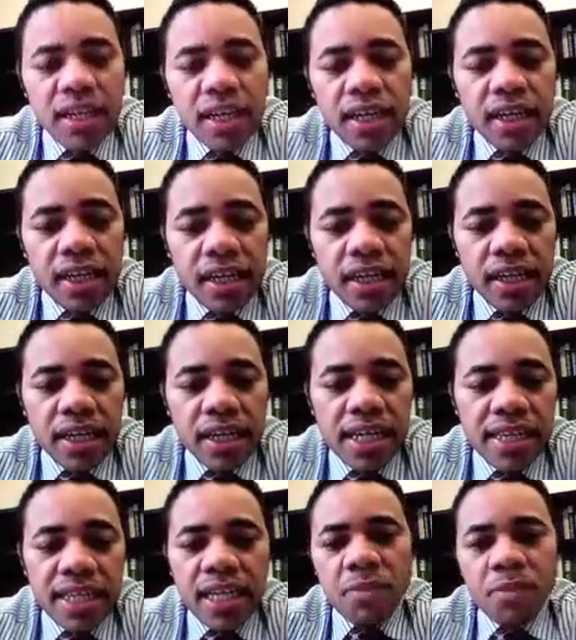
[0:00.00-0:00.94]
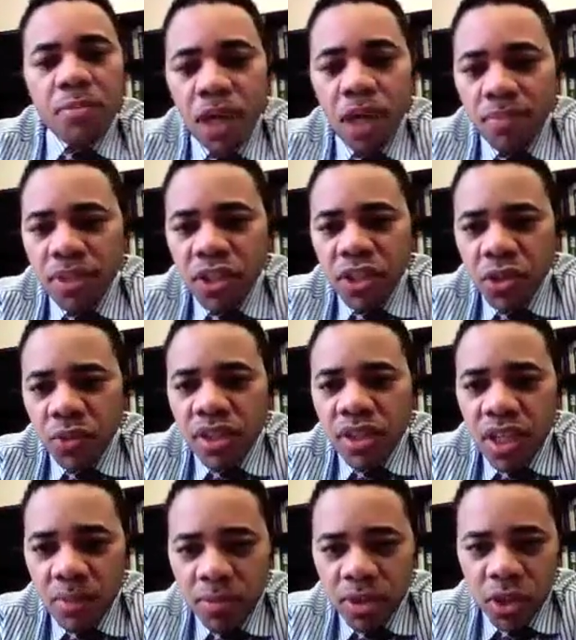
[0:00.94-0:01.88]
And then they probably do a
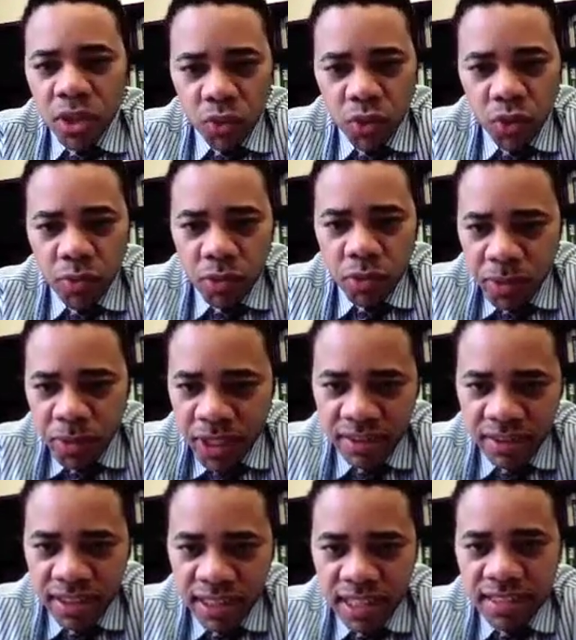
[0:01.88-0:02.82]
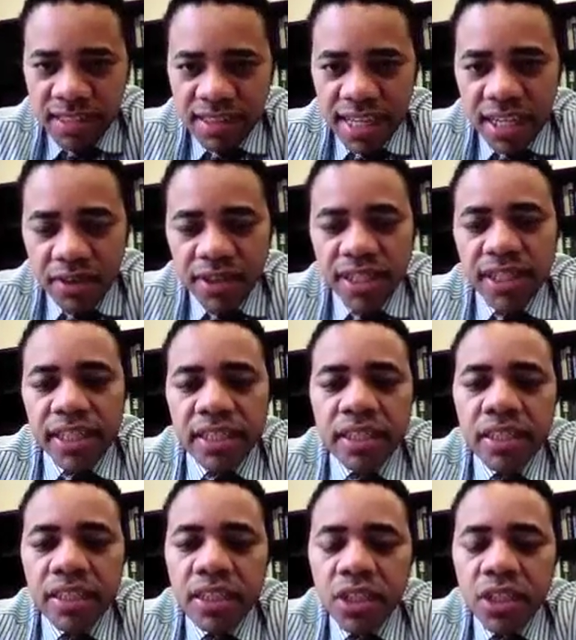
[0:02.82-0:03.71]
couple of groups, because in this area,